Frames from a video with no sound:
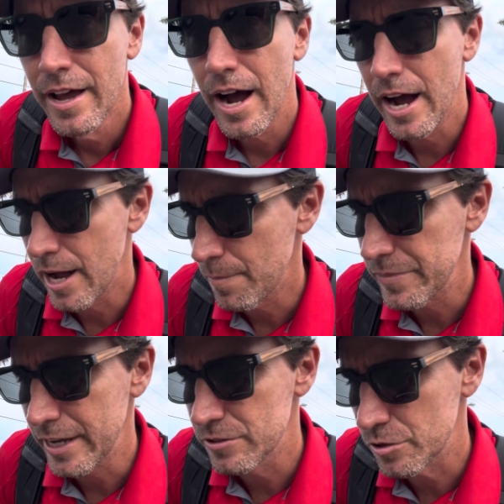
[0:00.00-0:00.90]

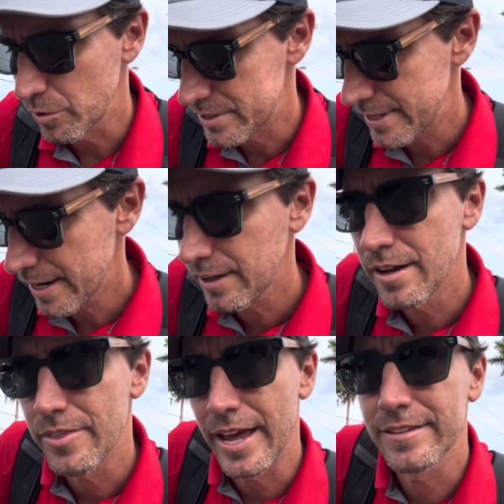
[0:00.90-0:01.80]
And so what's
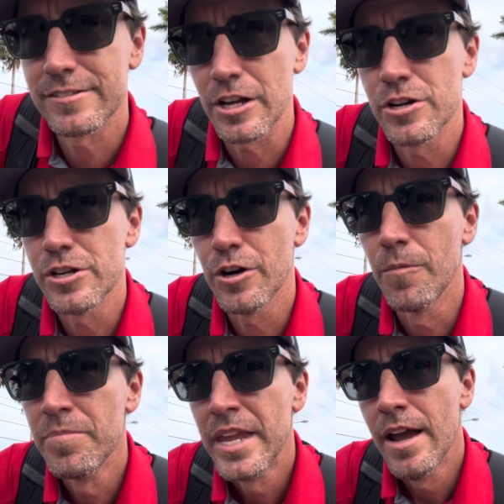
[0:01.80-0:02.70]
that's going to do
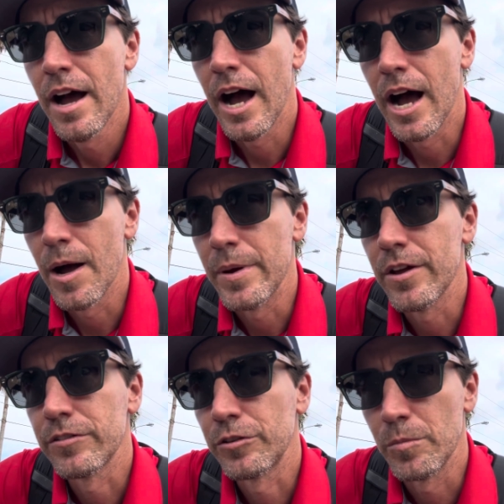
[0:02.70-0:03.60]

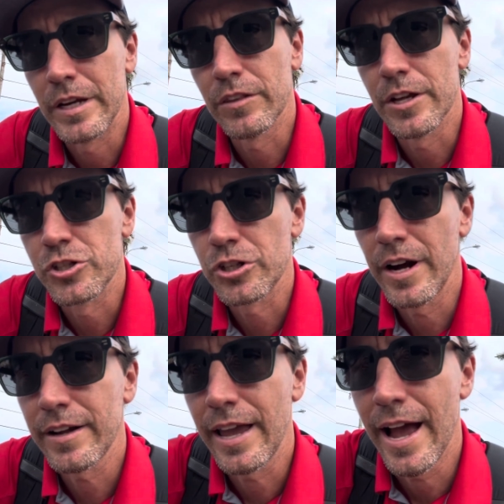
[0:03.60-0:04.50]
is, assuming the
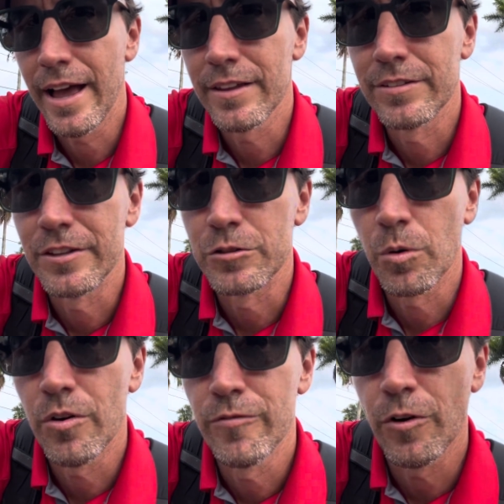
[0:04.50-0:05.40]
truck has the
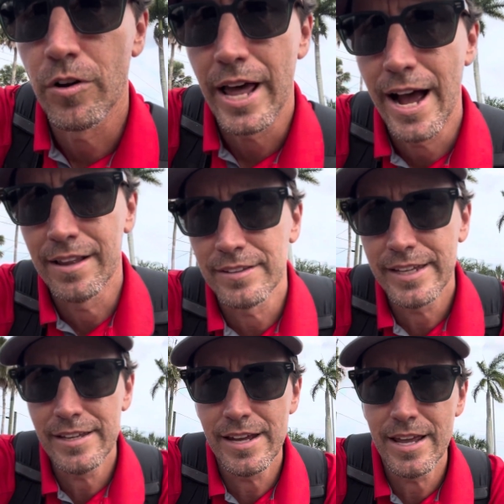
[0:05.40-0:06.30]
12-volt hot
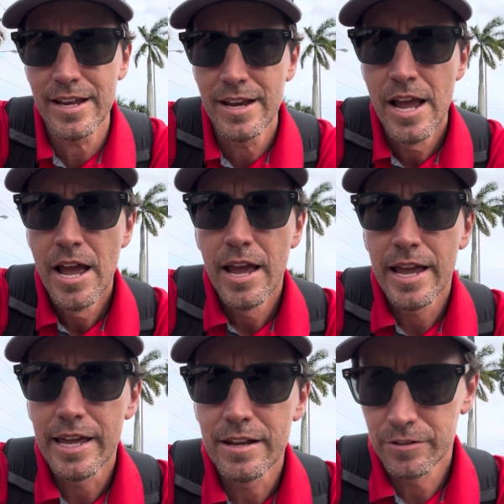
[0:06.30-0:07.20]
lead in it,
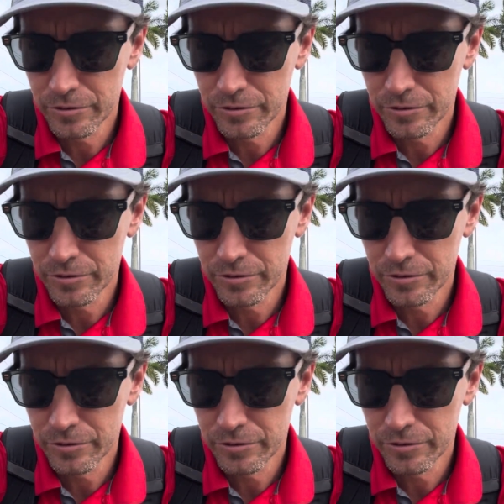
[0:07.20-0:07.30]
it is